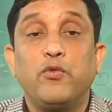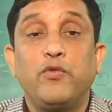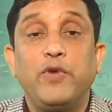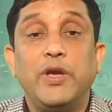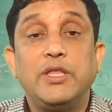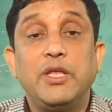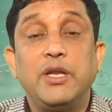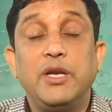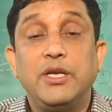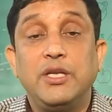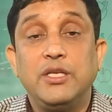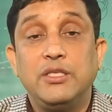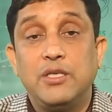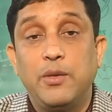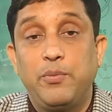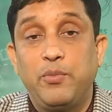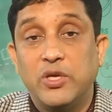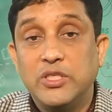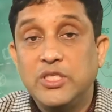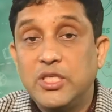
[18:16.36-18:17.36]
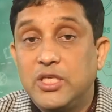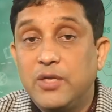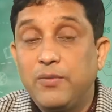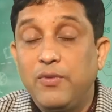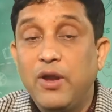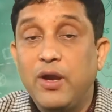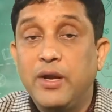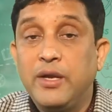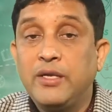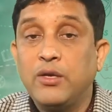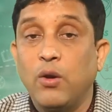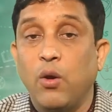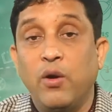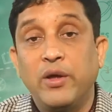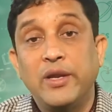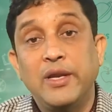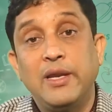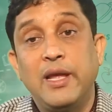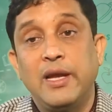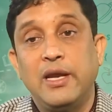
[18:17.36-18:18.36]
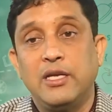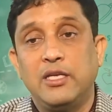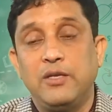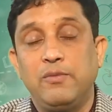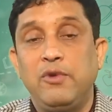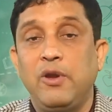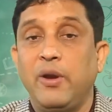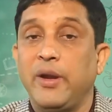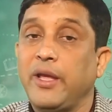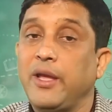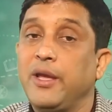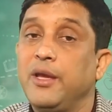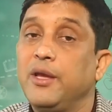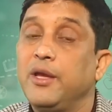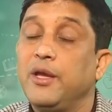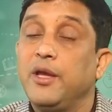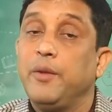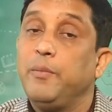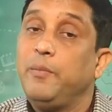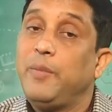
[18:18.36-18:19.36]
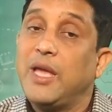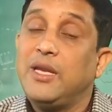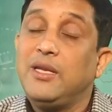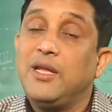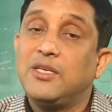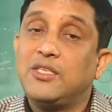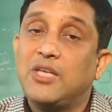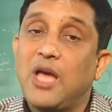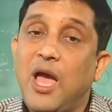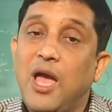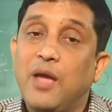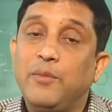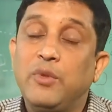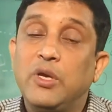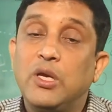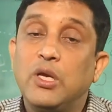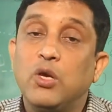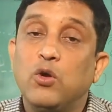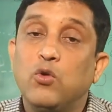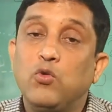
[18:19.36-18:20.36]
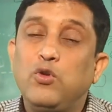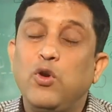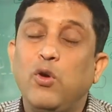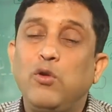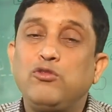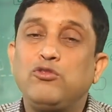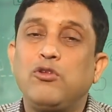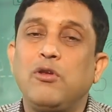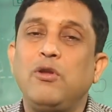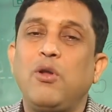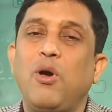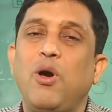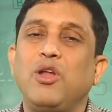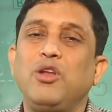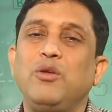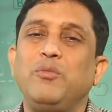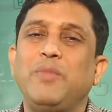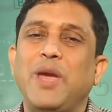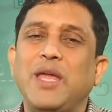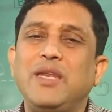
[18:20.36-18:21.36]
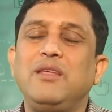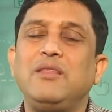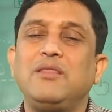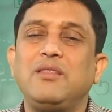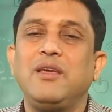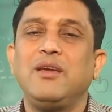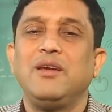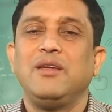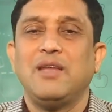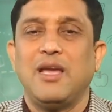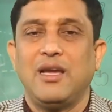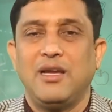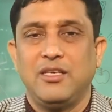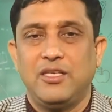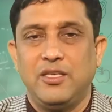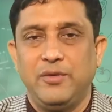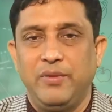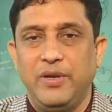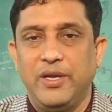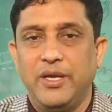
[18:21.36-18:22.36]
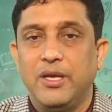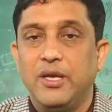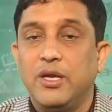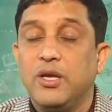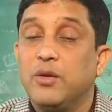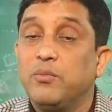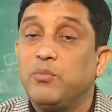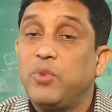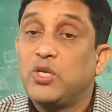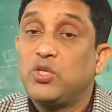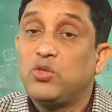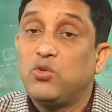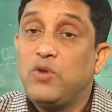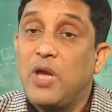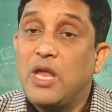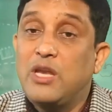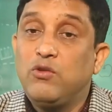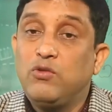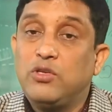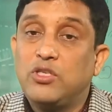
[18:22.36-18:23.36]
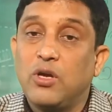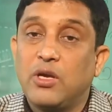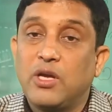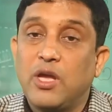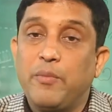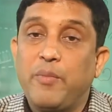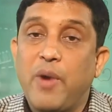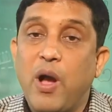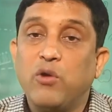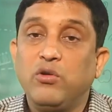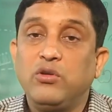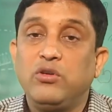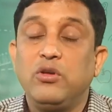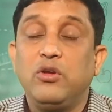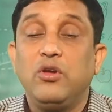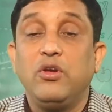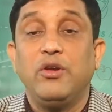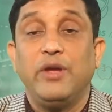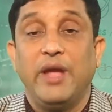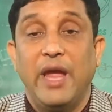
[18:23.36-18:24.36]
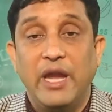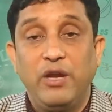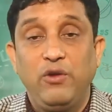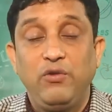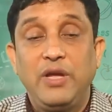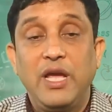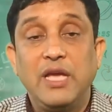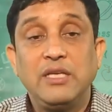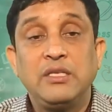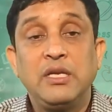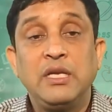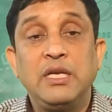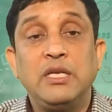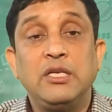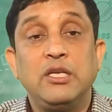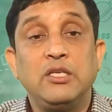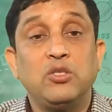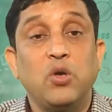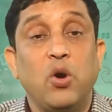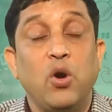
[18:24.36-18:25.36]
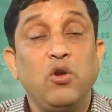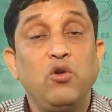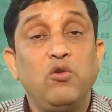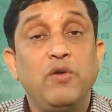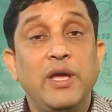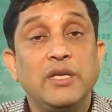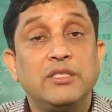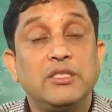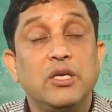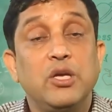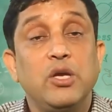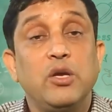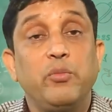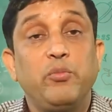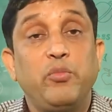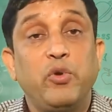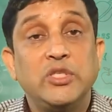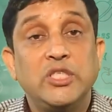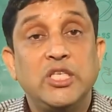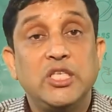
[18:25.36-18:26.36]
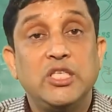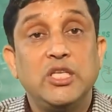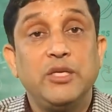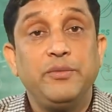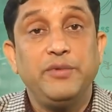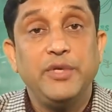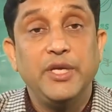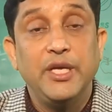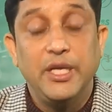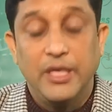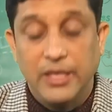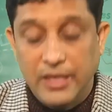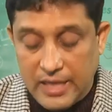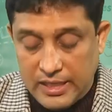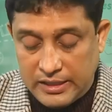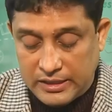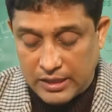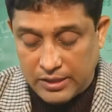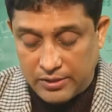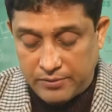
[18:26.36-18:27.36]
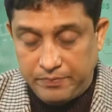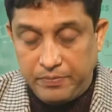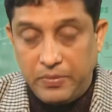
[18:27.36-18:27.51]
whether it is a positive learning or a negative learning. Many a time we also learn many things negatively, but when we talk about education, it is always positive in nature.